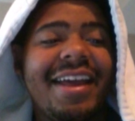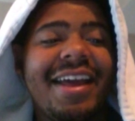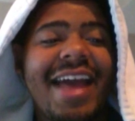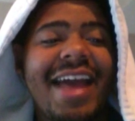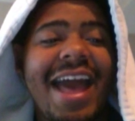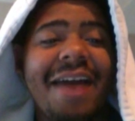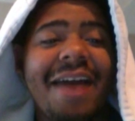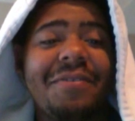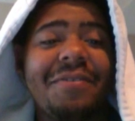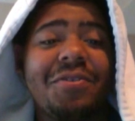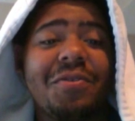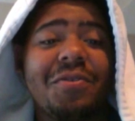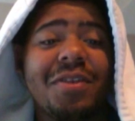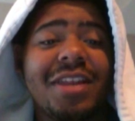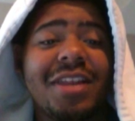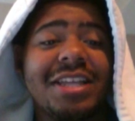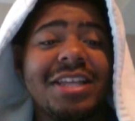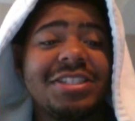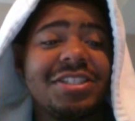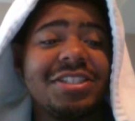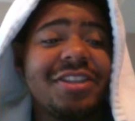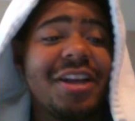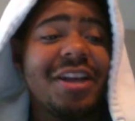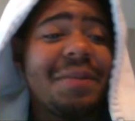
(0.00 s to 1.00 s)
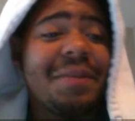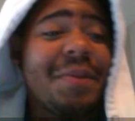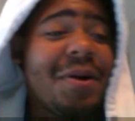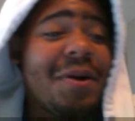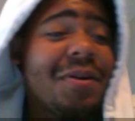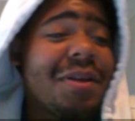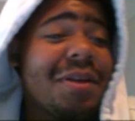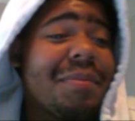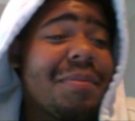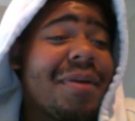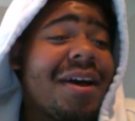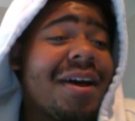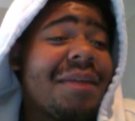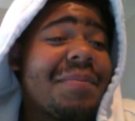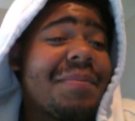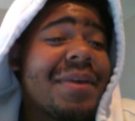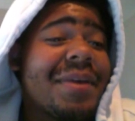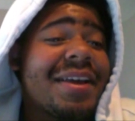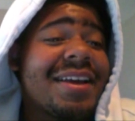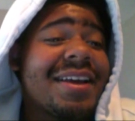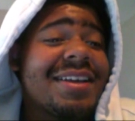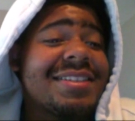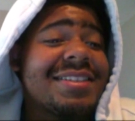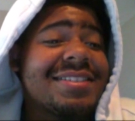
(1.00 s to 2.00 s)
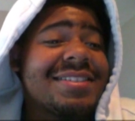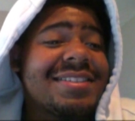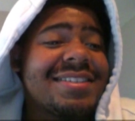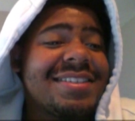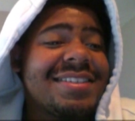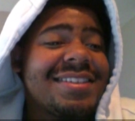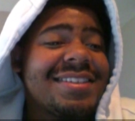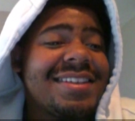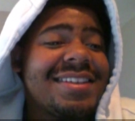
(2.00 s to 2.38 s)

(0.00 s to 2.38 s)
after a legendary Pokemon because,